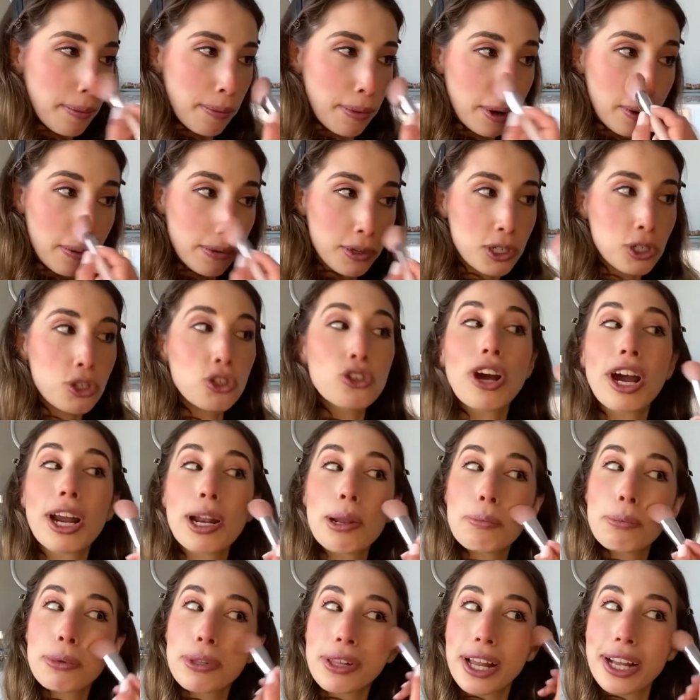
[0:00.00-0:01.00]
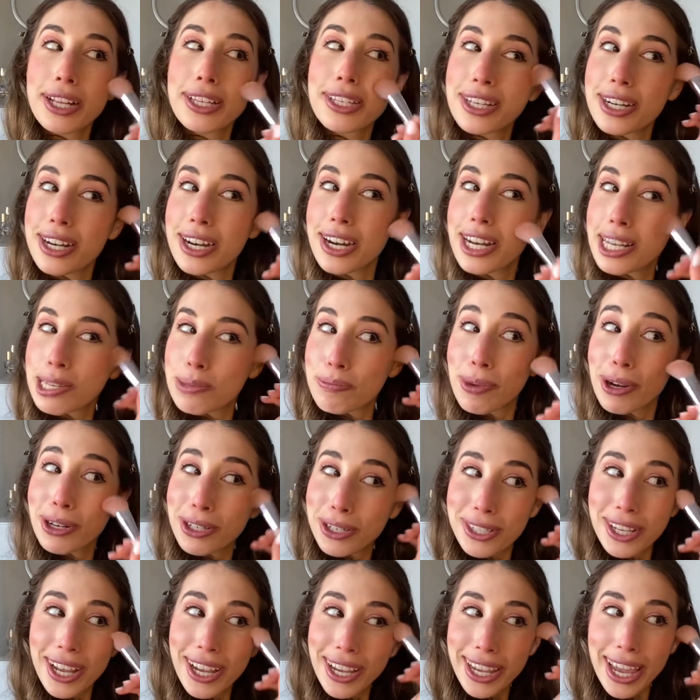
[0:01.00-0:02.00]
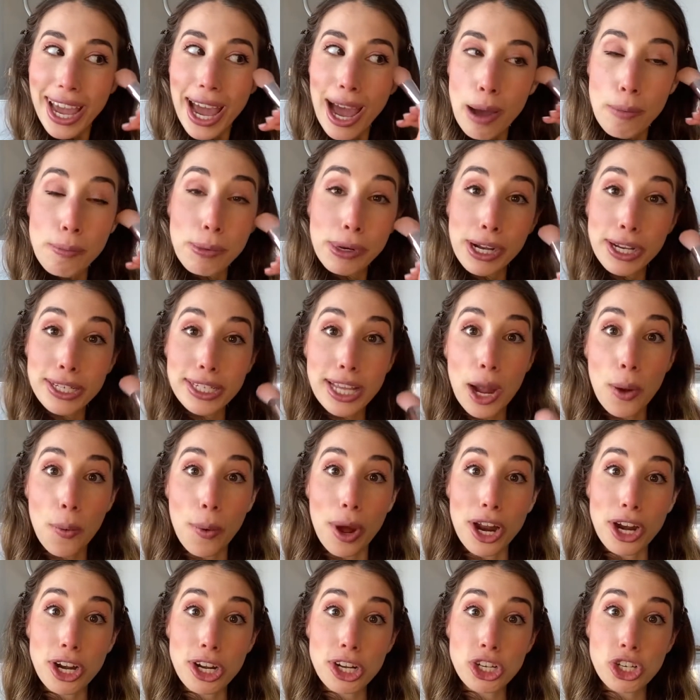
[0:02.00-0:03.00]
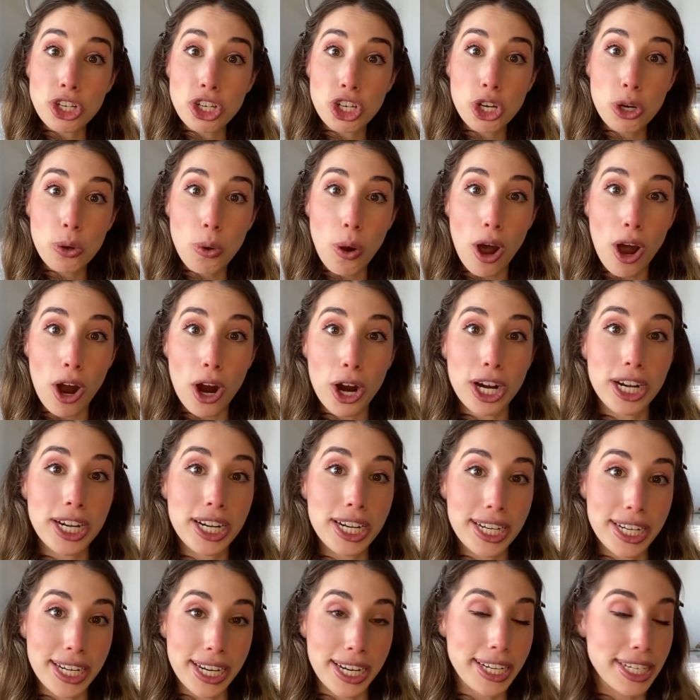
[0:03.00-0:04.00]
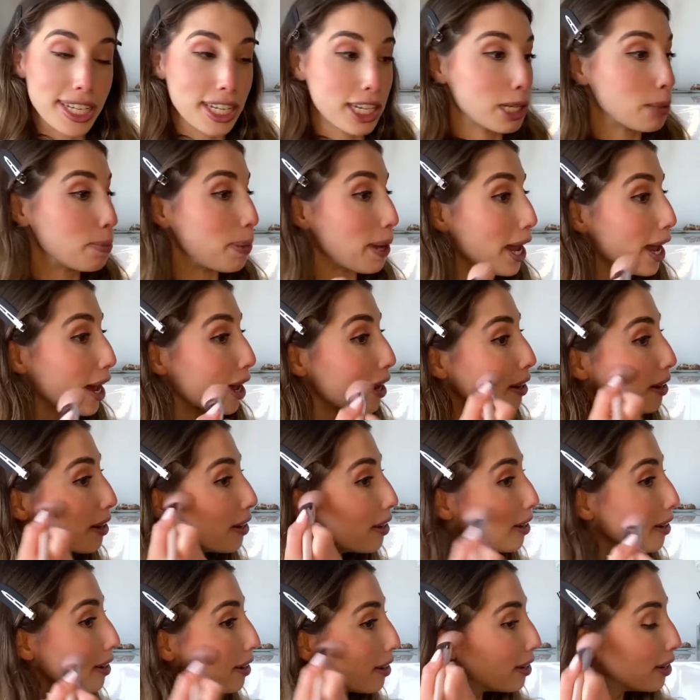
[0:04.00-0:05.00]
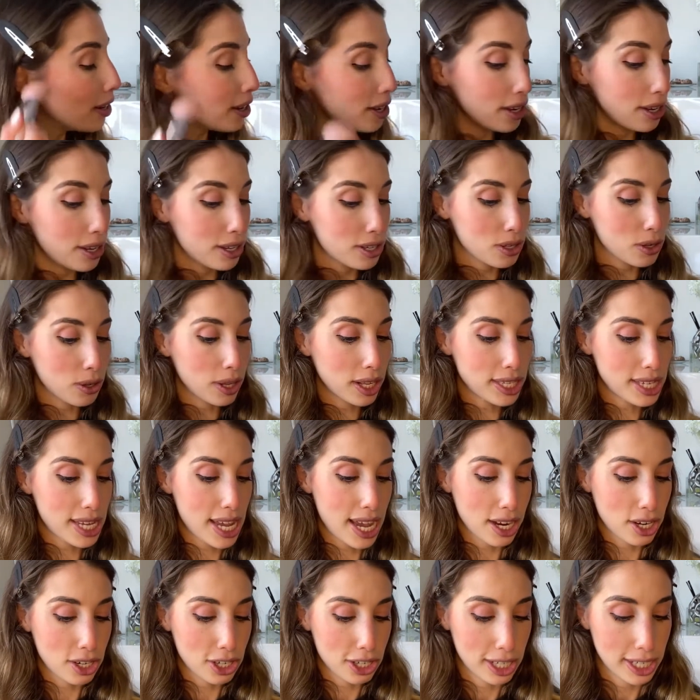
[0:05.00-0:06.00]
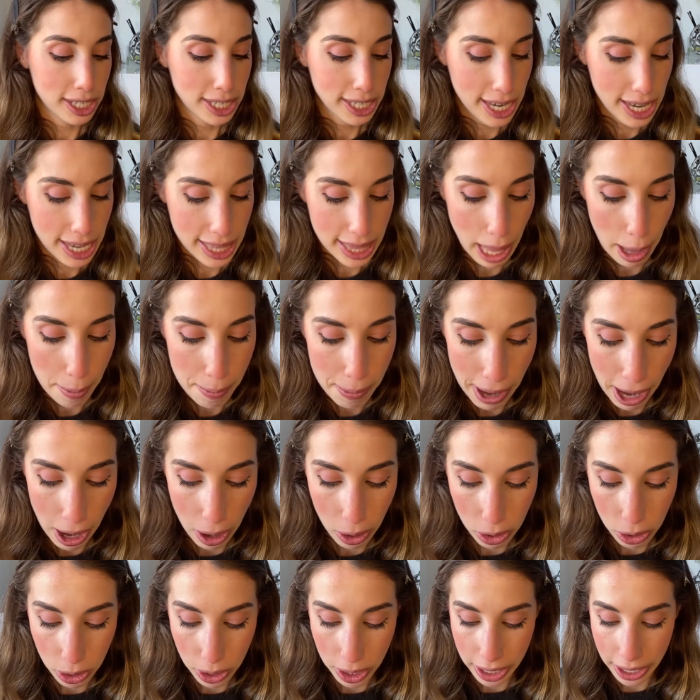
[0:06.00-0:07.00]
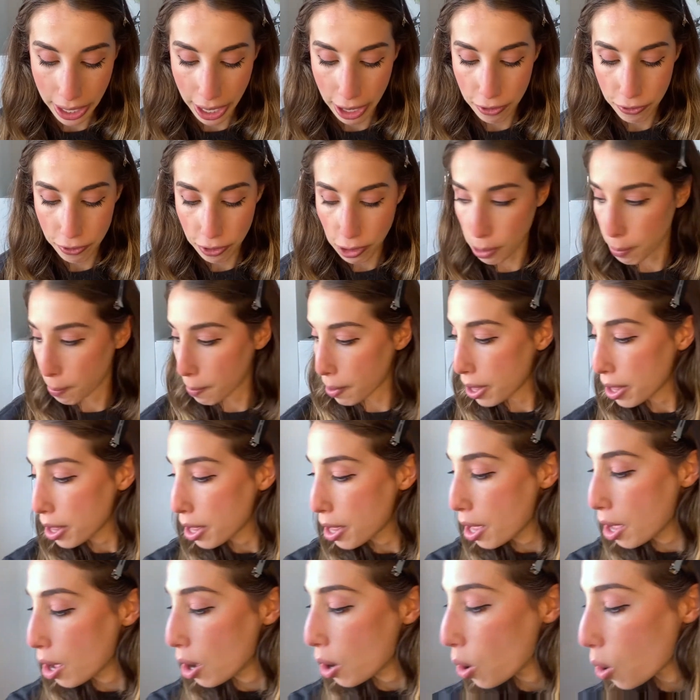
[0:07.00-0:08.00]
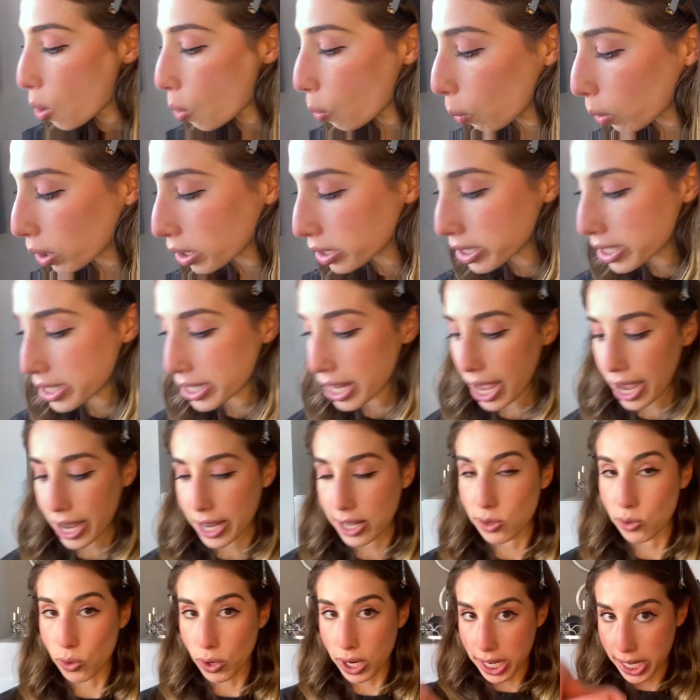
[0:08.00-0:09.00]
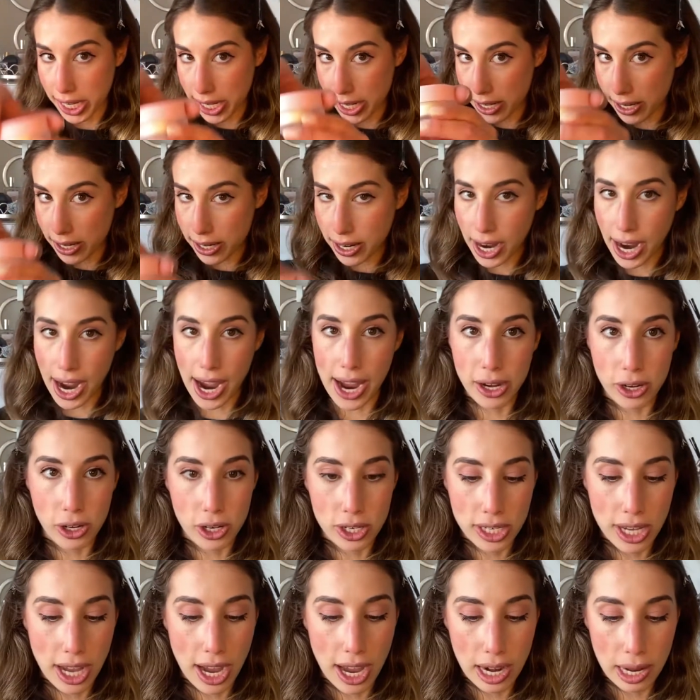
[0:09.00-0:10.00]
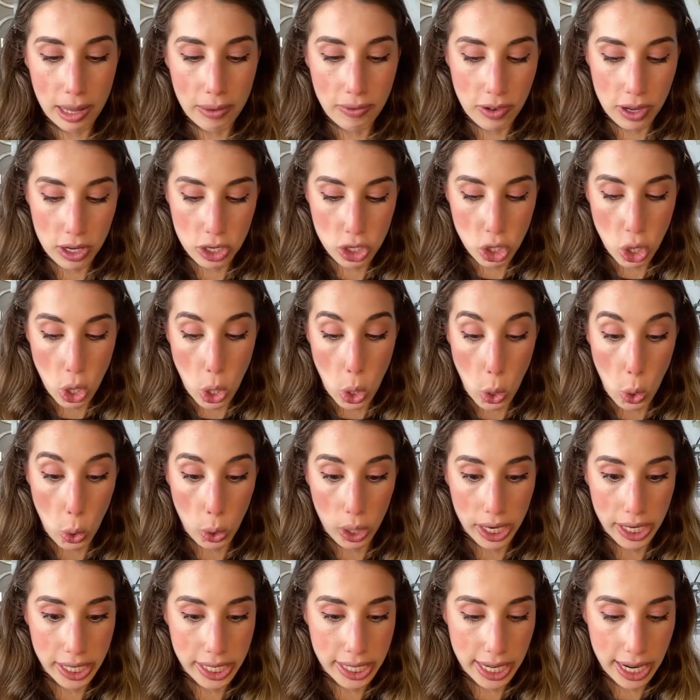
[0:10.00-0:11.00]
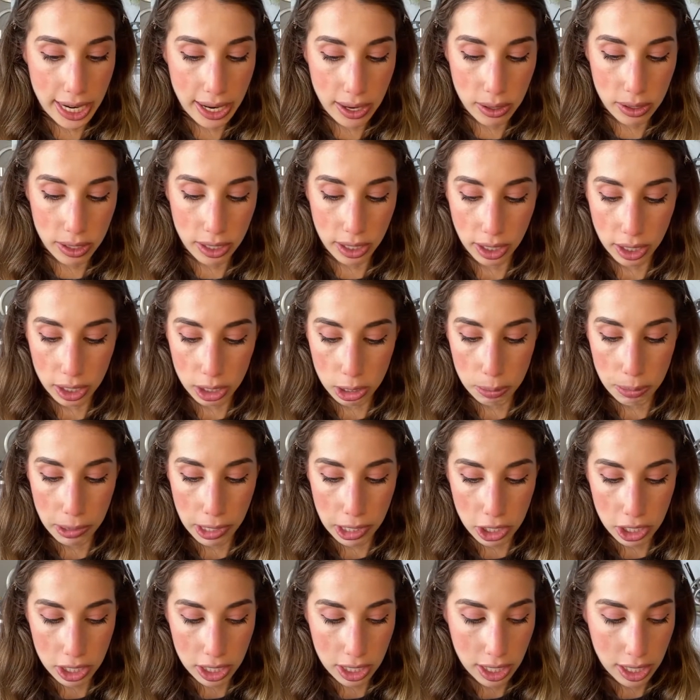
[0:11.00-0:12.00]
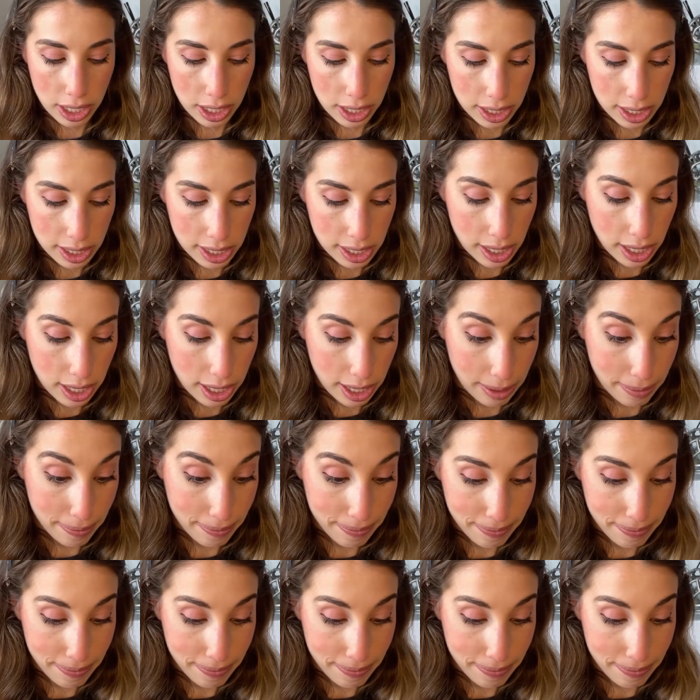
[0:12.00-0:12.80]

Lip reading: I'm just trying to blend it in as much as I can because I went too hard into the pan. So let's actually take that powder again from one size right here and just kind of tone it down a little bit, just because, you know,